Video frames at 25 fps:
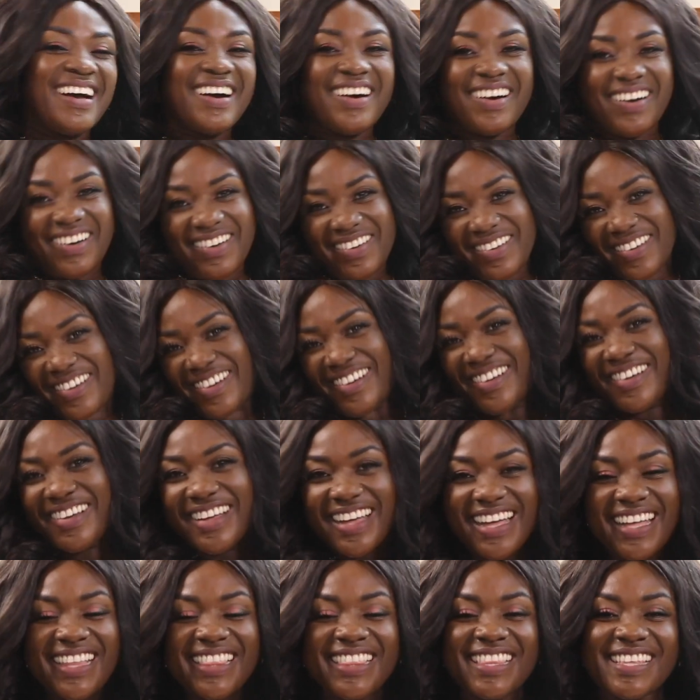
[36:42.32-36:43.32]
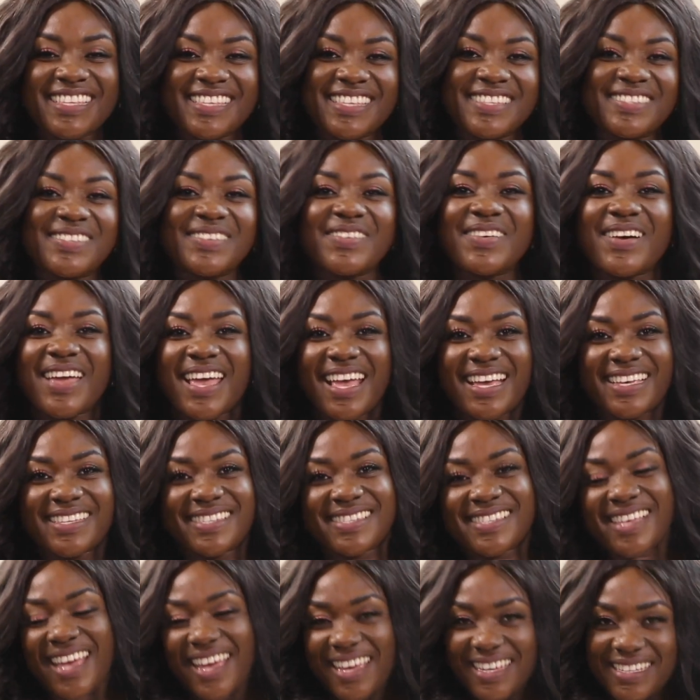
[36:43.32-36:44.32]
Oh, this is so
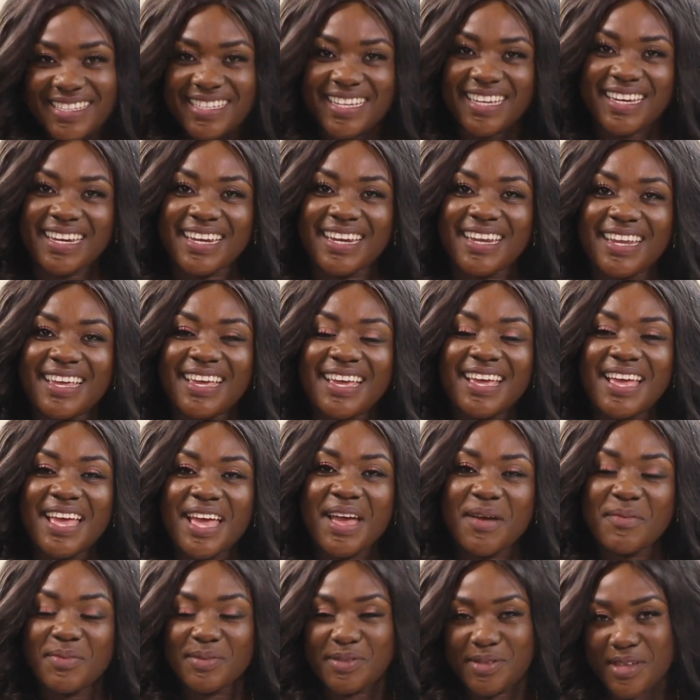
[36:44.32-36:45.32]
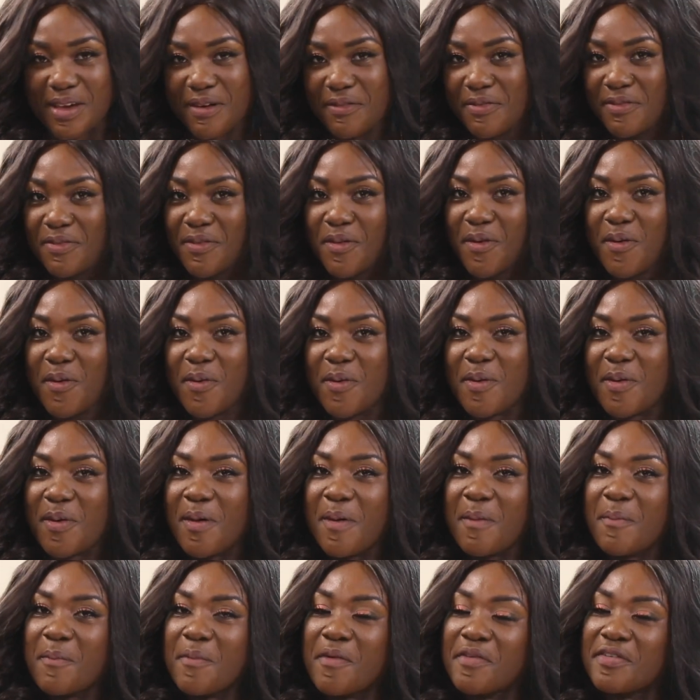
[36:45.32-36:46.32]
exciting. I was here for
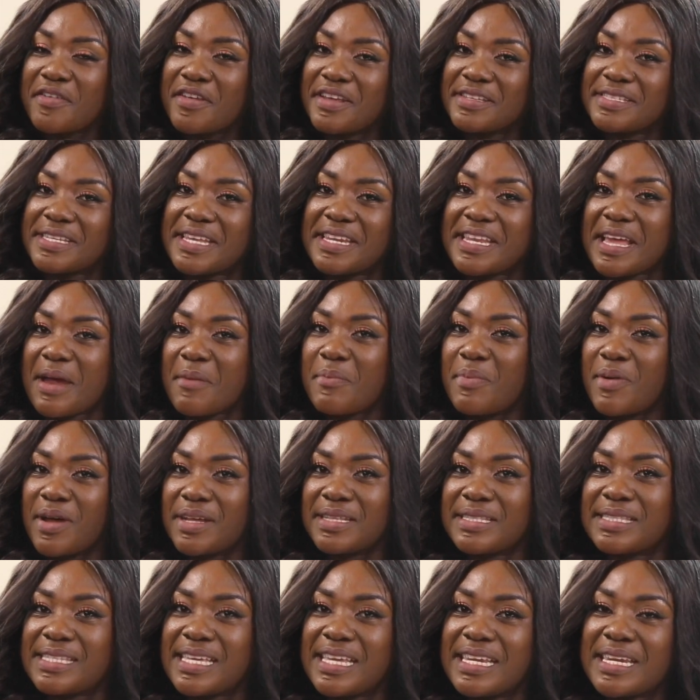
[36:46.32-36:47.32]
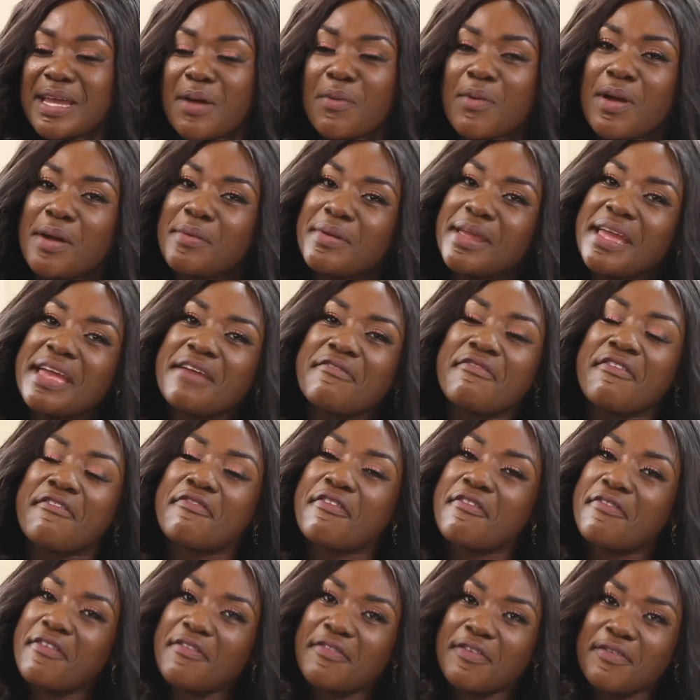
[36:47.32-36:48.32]
Moshe Senia Branty. Now worry if the
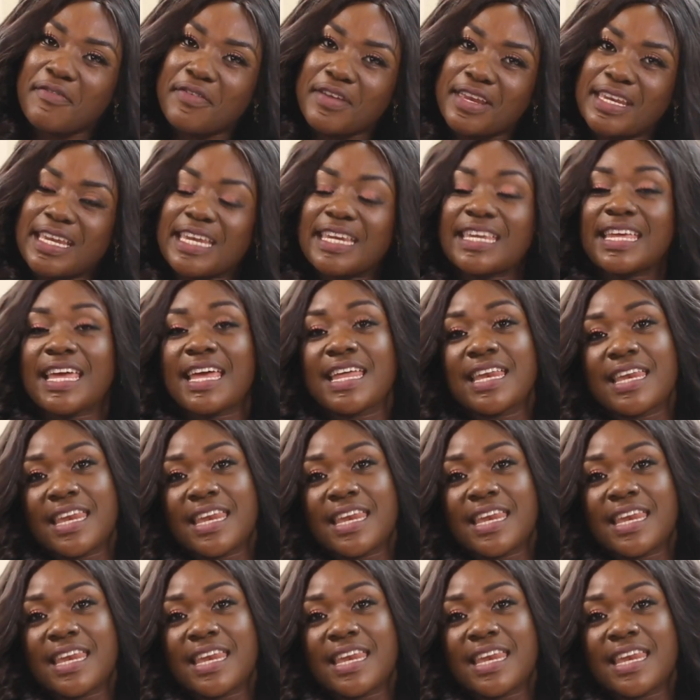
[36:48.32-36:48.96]
100%